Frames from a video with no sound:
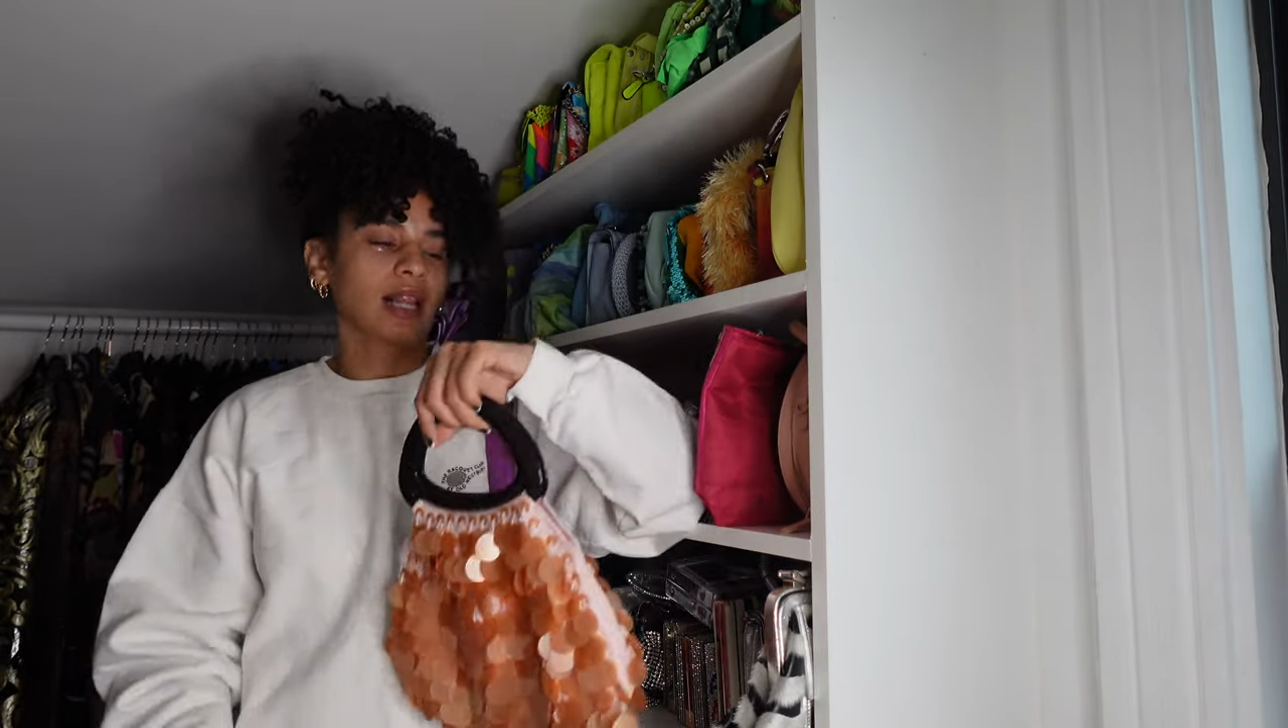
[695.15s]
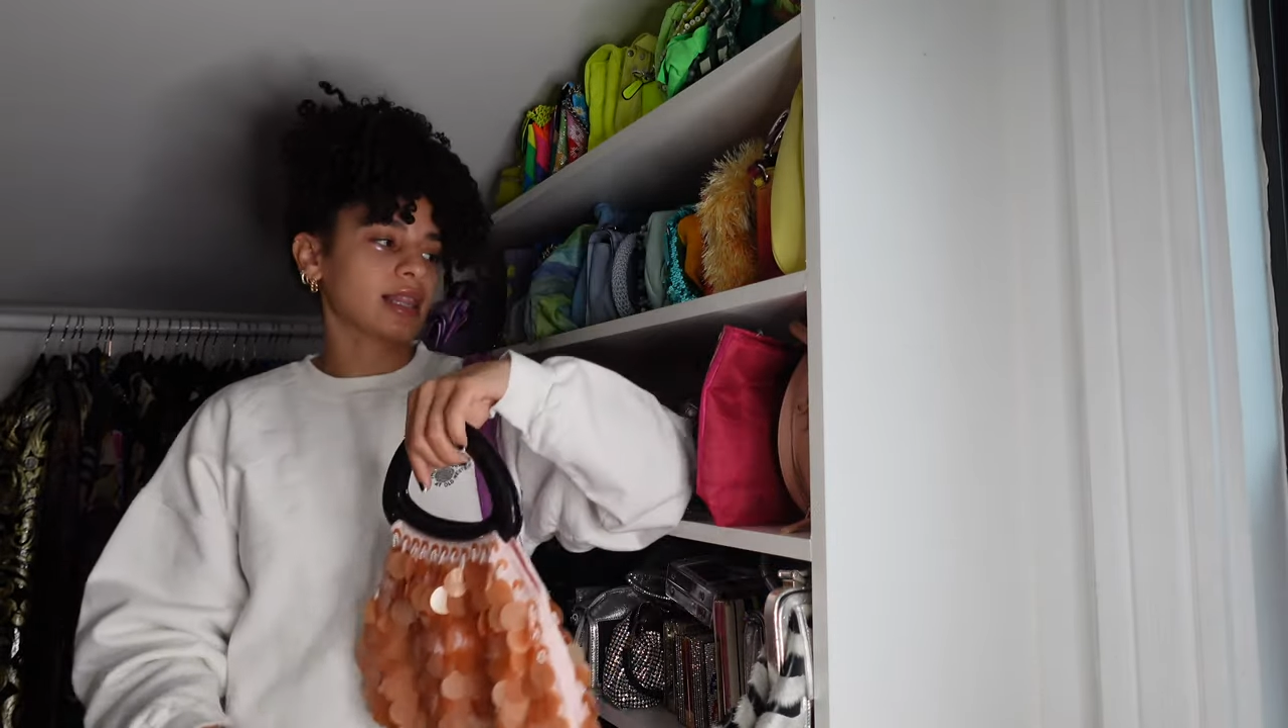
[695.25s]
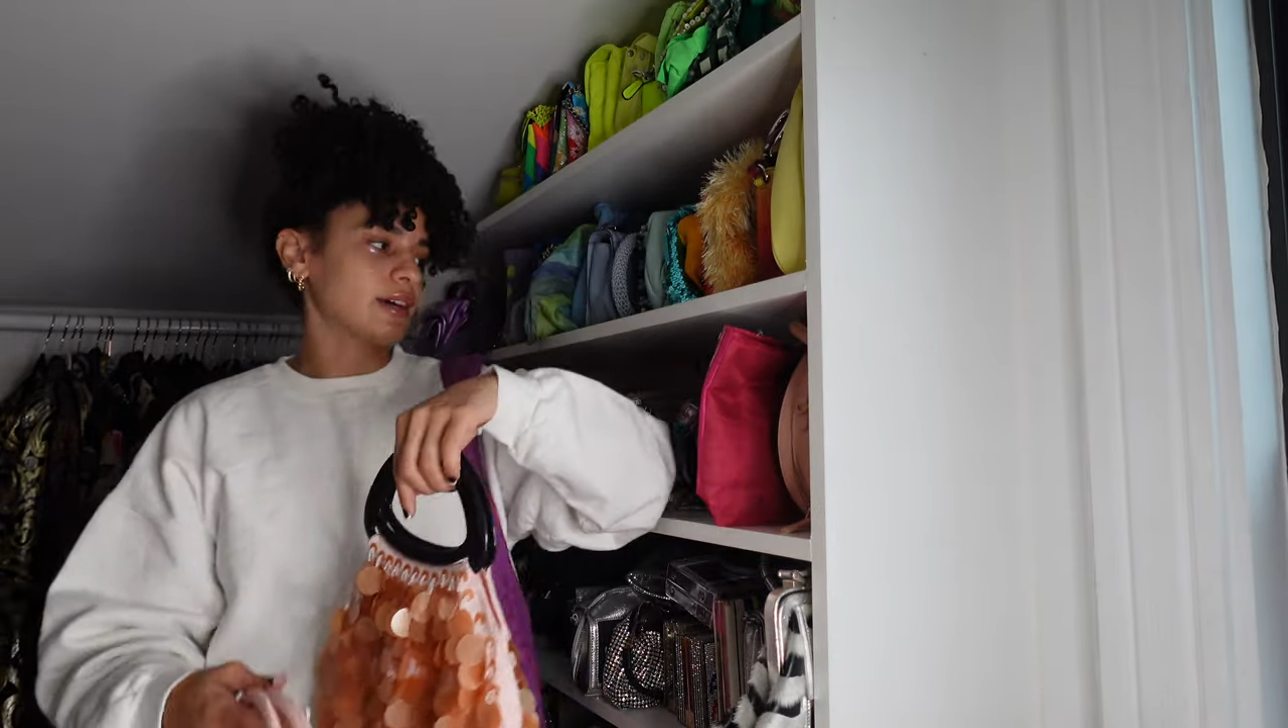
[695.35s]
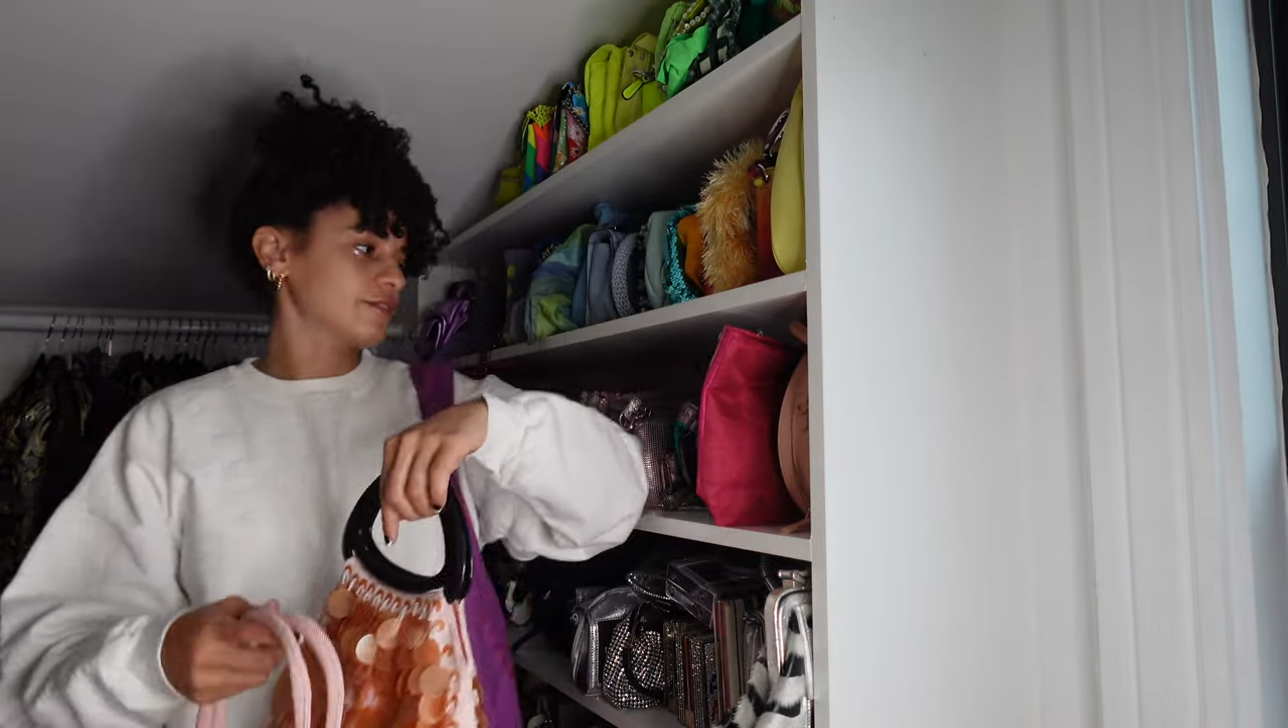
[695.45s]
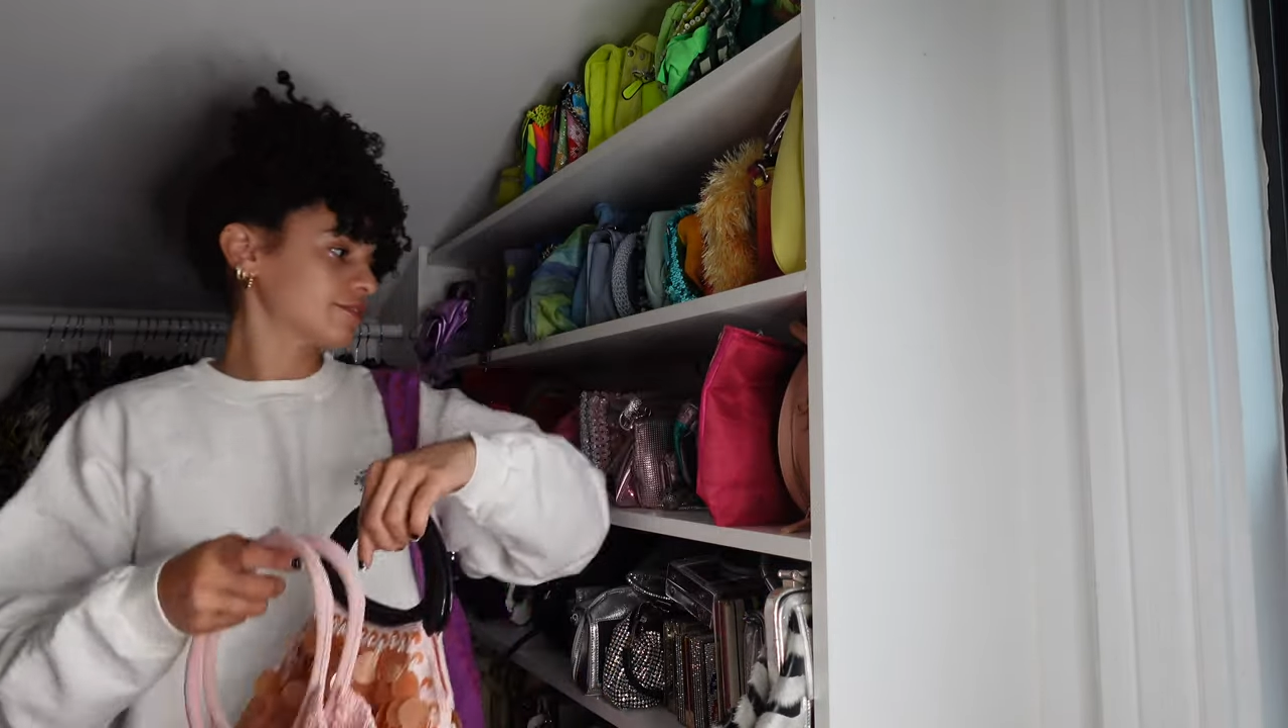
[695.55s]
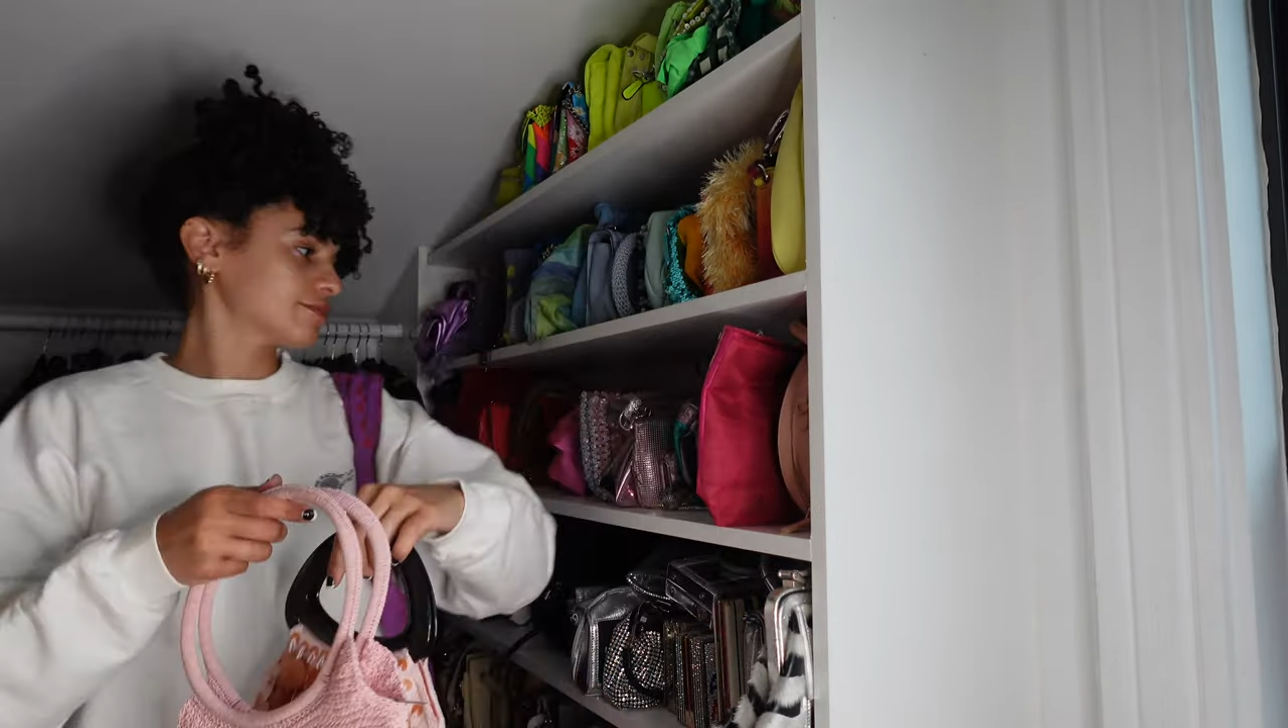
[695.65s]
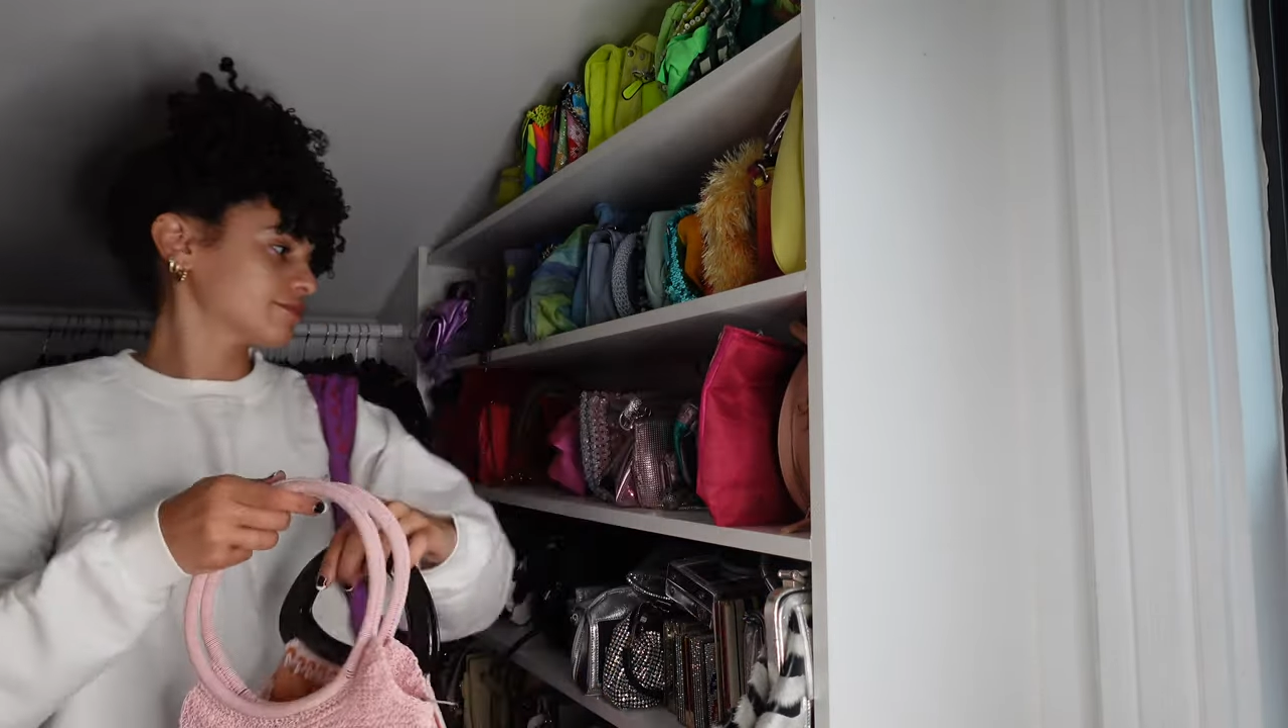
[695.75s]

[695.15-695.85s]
Love.